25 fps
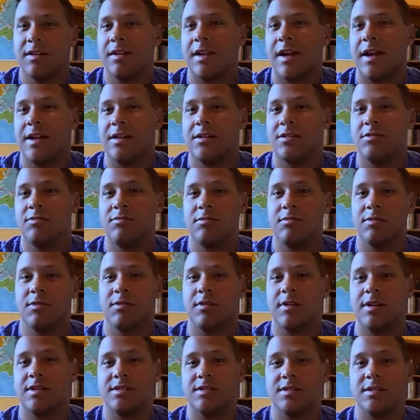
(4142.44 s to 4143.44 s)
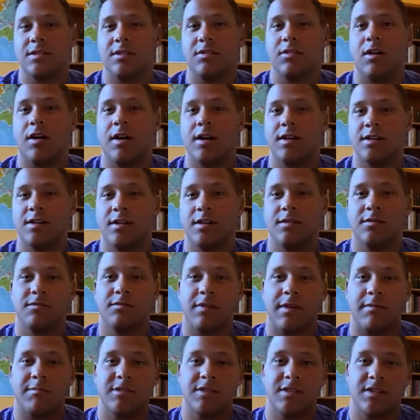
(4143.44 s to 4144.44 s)
And I requested a lot of
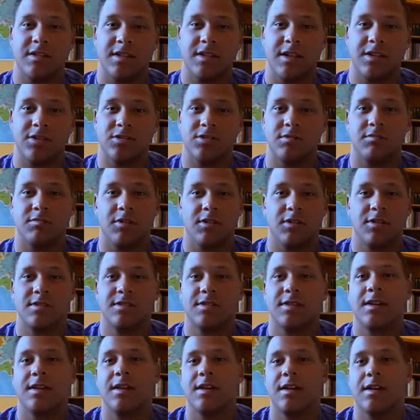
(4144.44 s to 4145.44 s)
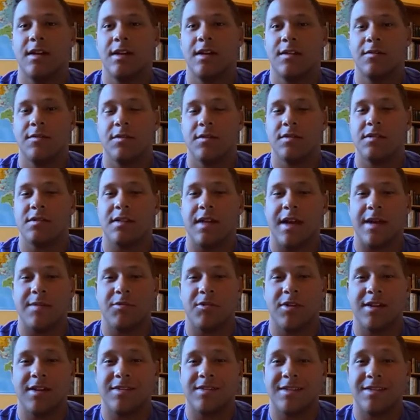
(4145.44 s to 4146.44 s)
representation books for the
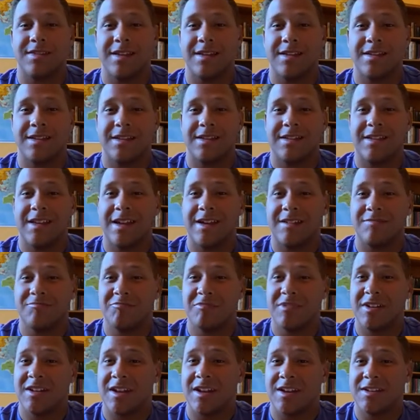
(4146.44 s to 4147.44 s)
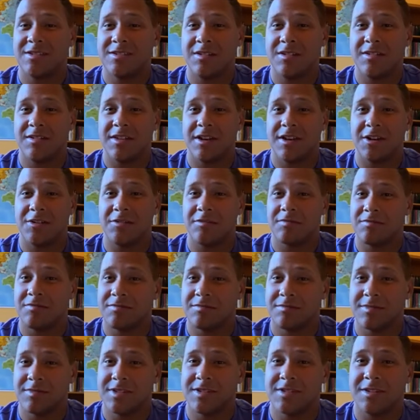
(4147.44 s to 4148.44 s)
library that they did get and I saw there.
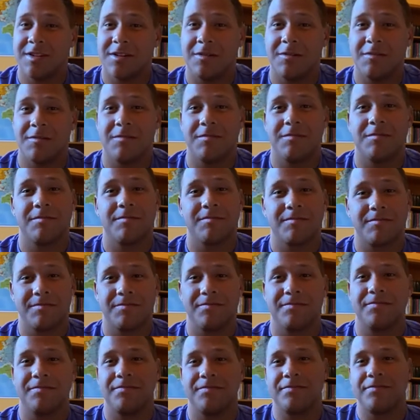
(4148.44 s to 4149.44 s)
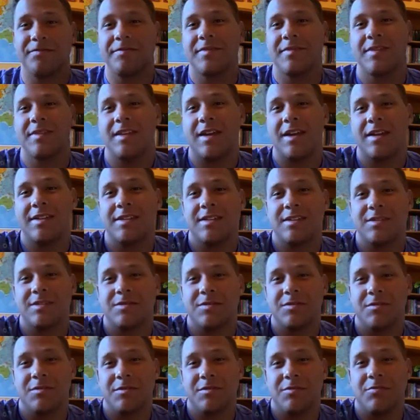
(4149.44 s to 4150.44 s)
So I think the
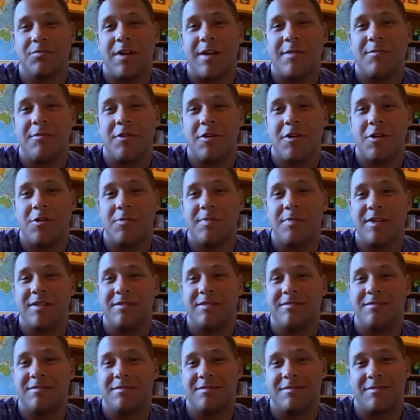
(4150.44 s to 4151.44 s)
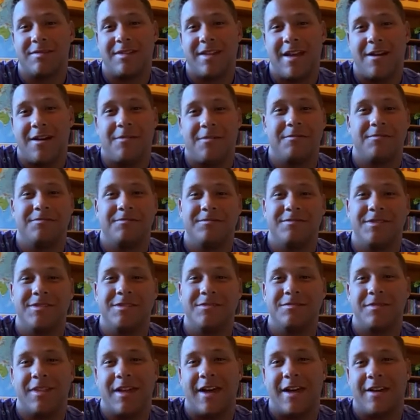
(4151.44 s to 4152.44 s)
school's way more open now
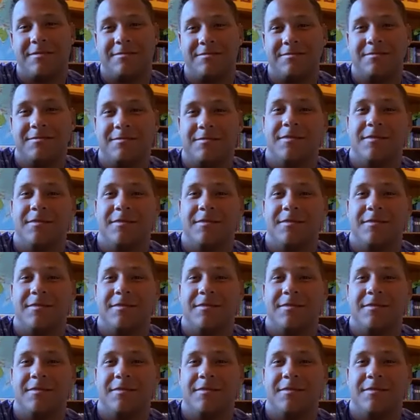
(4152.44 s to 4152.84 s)
to that.